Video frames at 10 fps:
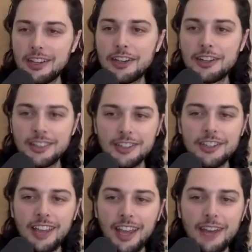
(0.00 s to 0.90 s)
a year or year
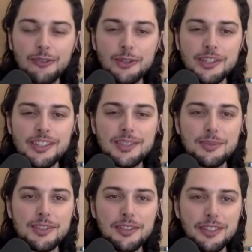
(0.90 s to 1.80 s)
and a half, we see
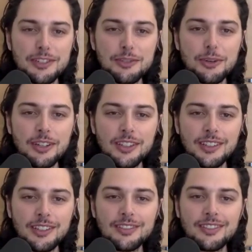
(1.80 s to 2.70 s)
some stuff that you worked
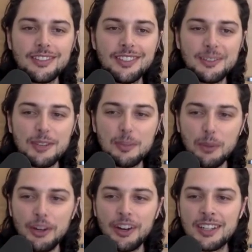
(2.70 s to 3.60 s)
on. We can
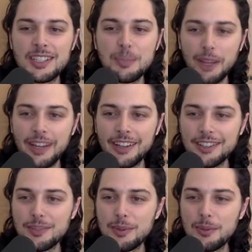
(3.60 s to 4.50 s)
put it on display here
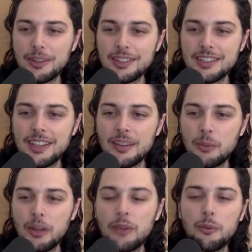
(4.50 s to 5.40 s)
so people can see it.
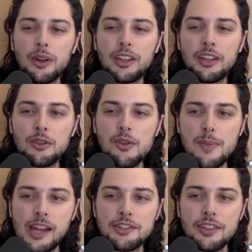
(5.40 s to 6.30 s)
What do you
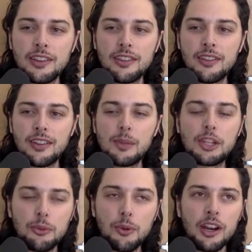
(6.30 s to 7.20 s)
imagine? I
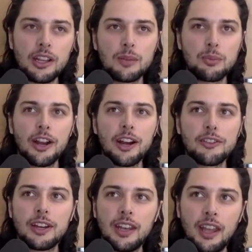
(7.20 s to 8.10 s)
mean, you're working on
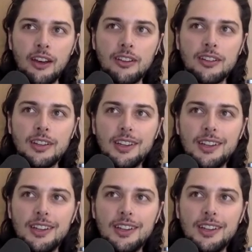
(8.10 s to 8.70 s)
product right now.